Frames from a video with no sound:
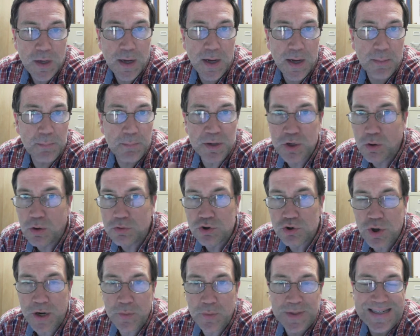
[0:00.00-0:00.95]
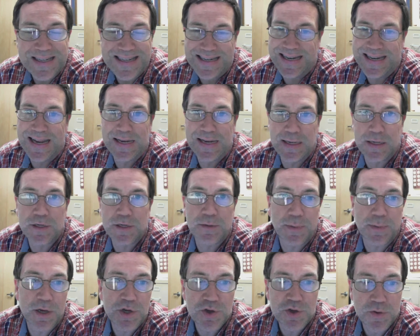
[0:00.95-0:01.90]
But don't try to extend it
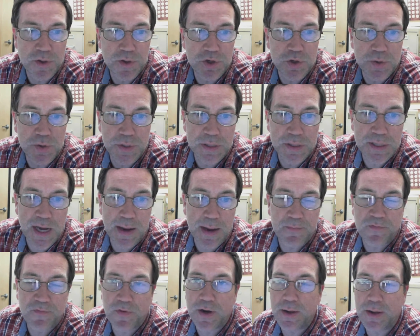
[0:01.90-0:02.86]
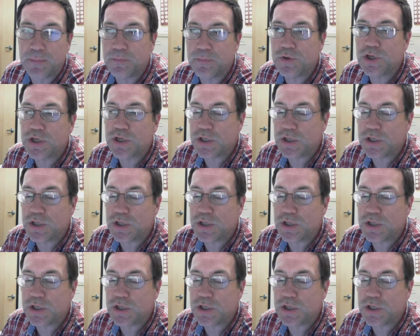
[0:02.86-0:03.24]
to make sure that you're in the time frame.